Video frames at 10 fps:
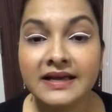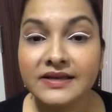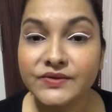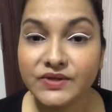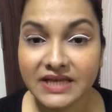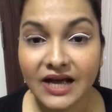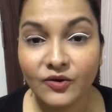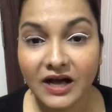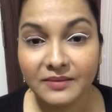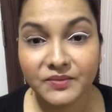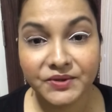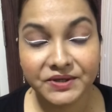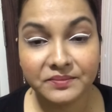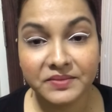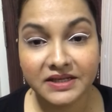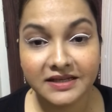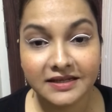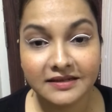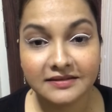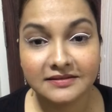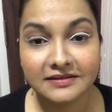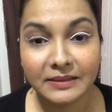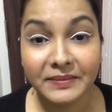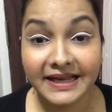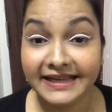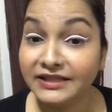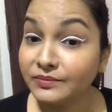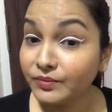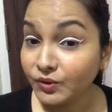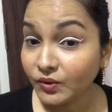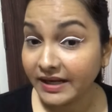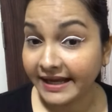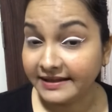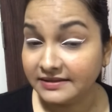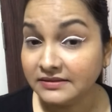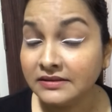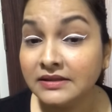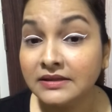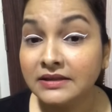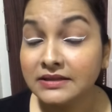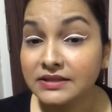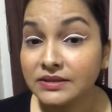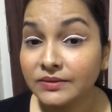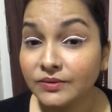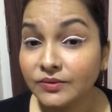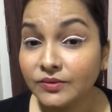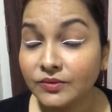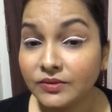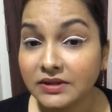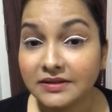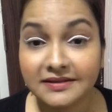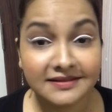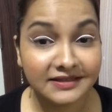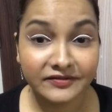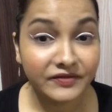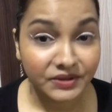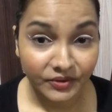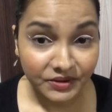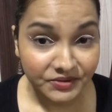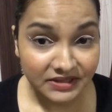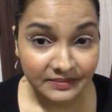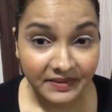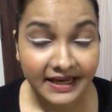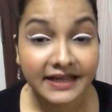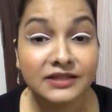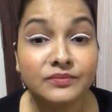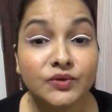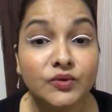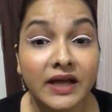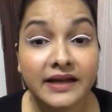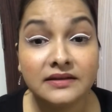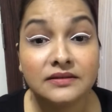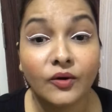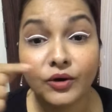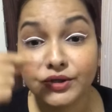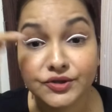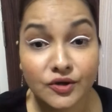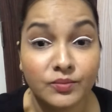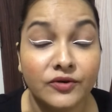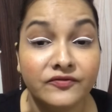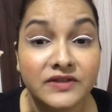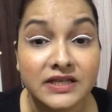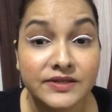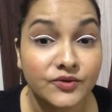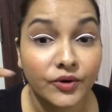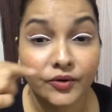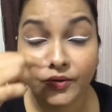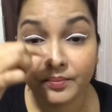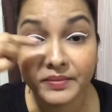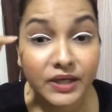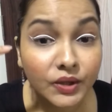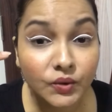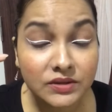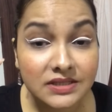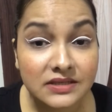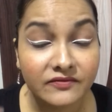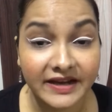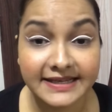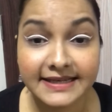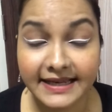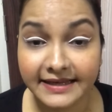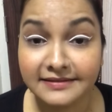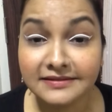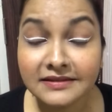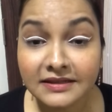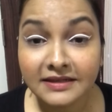So now I'm going to be applying the blue liner. So we're not going to apply the blue liner on top of this or below the white liner.